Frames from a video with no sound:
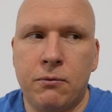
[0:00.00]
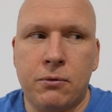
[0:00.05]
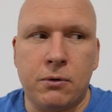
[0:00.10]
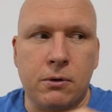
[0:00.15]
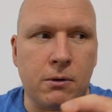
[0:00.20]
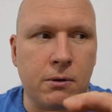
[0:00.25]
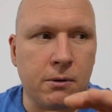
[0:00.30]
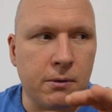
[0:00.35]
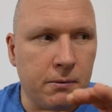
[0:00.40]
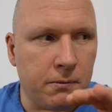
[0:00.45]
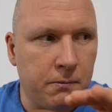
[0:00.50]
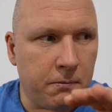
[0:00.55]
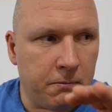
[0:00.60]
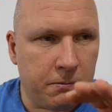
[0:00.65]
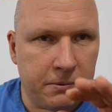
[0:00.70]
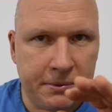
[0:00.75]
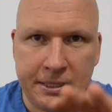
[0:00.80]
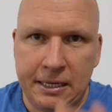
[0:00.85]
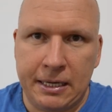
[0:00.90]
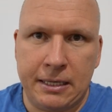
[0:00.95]
For
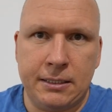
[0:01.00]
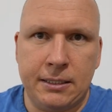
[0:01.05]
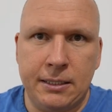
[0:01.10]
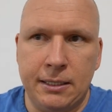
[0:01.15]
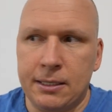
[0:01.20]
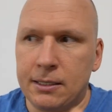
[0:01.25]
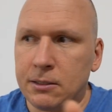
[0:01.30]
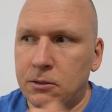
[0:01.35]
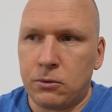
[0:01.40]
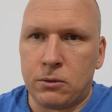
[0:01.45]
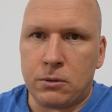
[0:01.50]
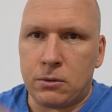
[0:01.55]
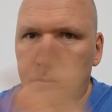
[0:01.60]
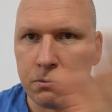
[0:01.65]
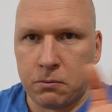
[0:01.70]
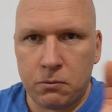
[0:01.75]
6 years or